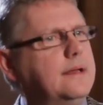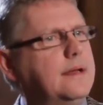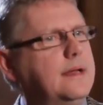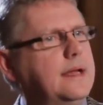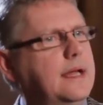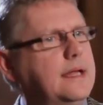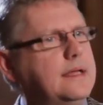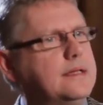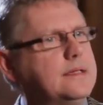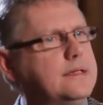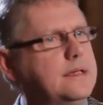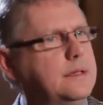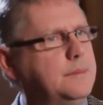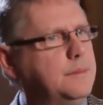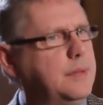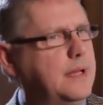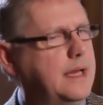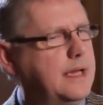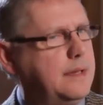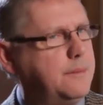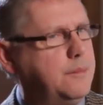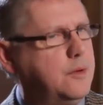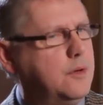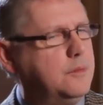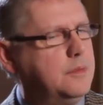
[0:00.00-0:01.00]
against the
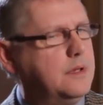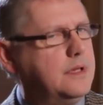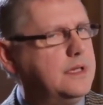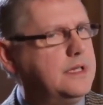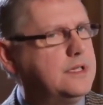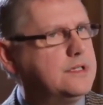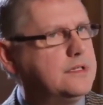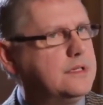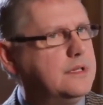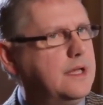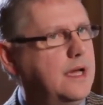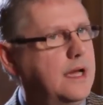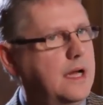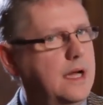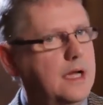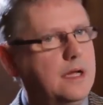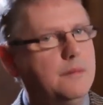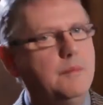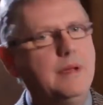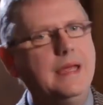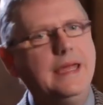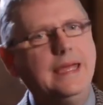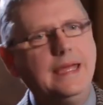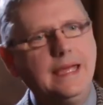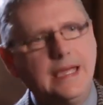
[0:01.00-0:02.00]
black population, I
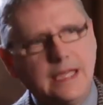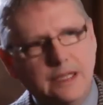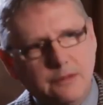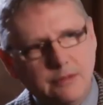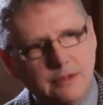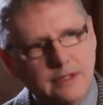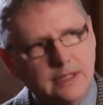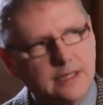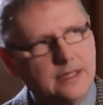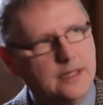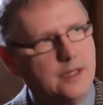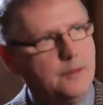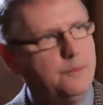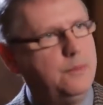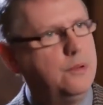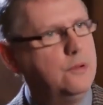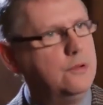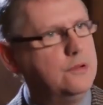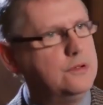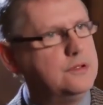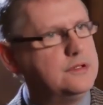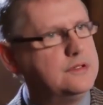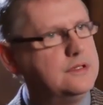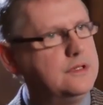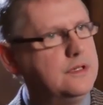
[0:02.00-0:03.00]
am equally
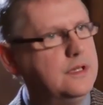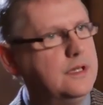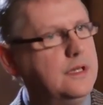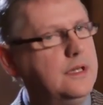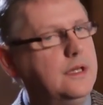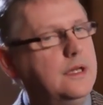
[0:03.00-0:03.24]
opposed